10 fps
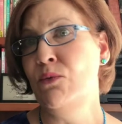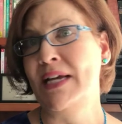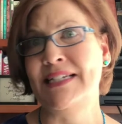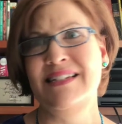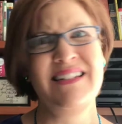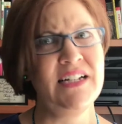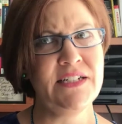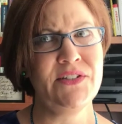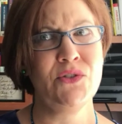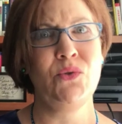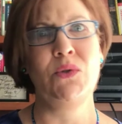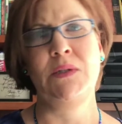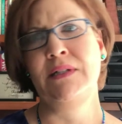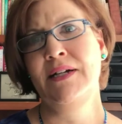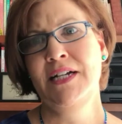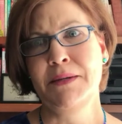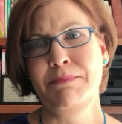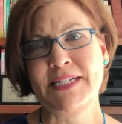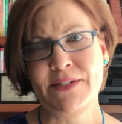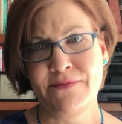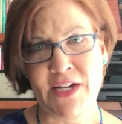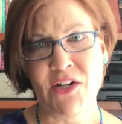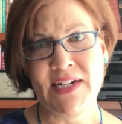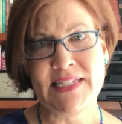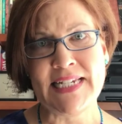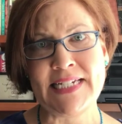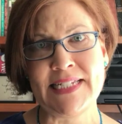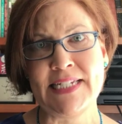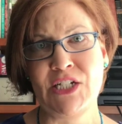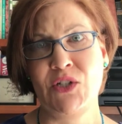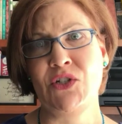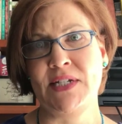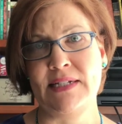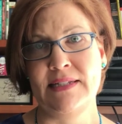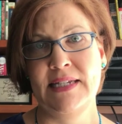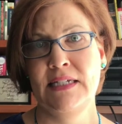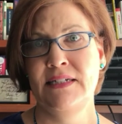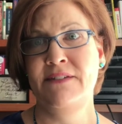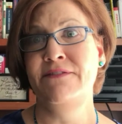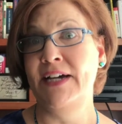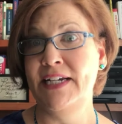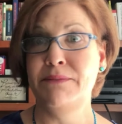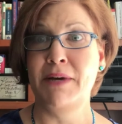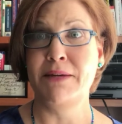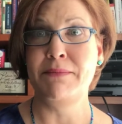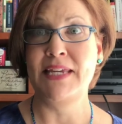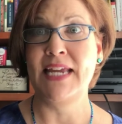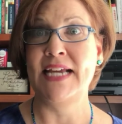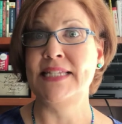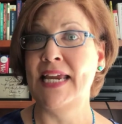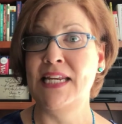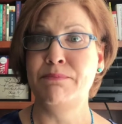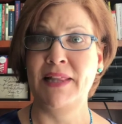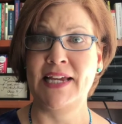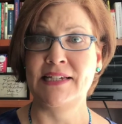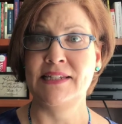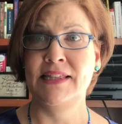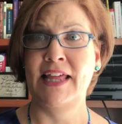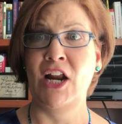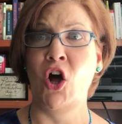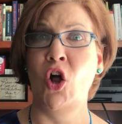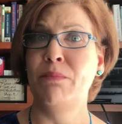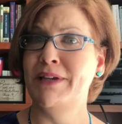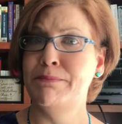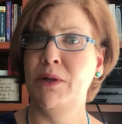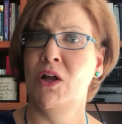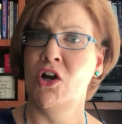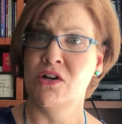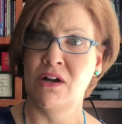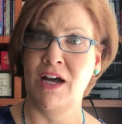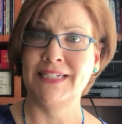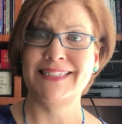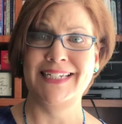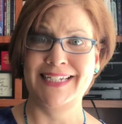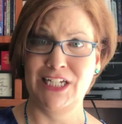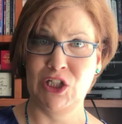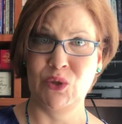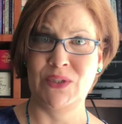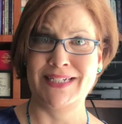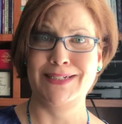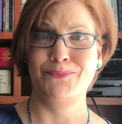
went not to school, but to various institutions, defined by me as any place that all people are not included.